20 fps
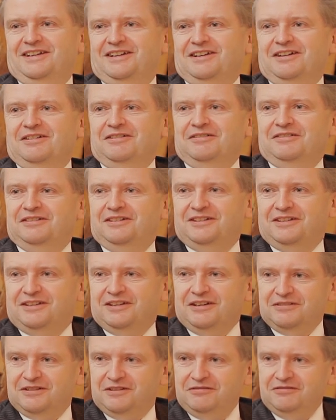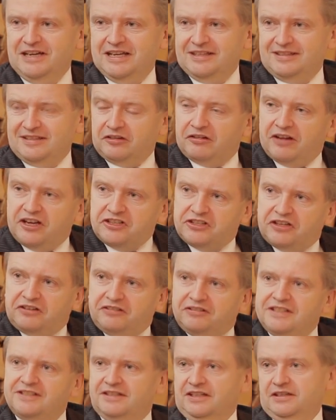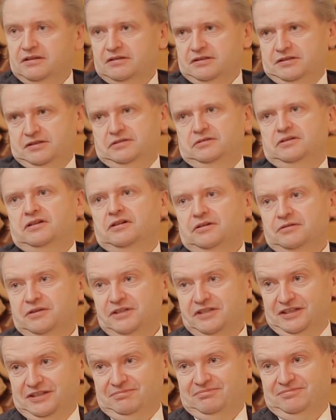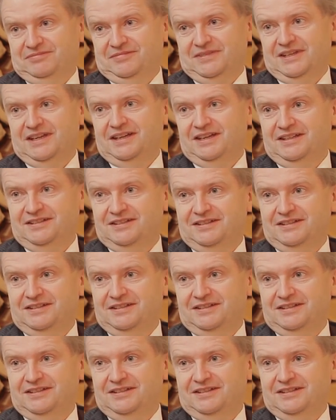go to US treasuries and not to gold. Yeah,